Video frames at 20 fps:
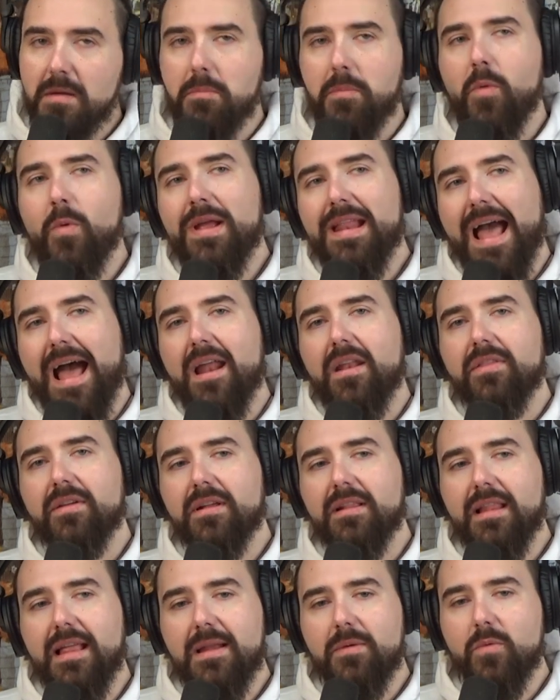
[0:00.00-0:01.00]
But wait, out of the
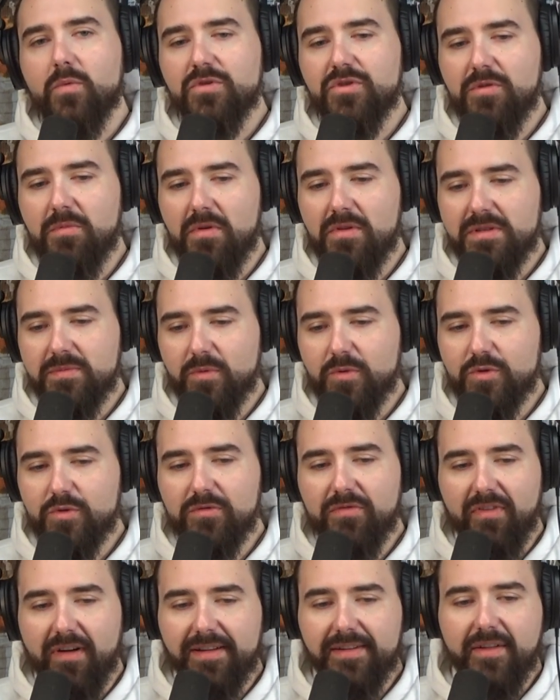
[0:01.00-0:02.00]
clan, what was your mother supposed to
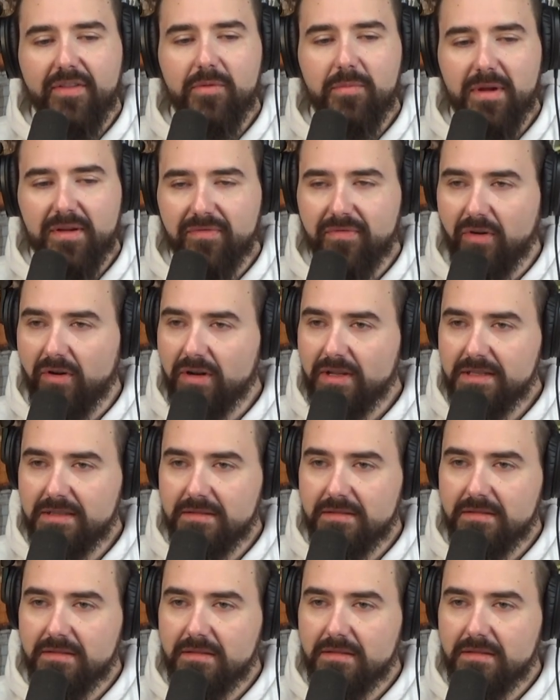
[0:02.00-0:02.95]
do? Find another McFarlane?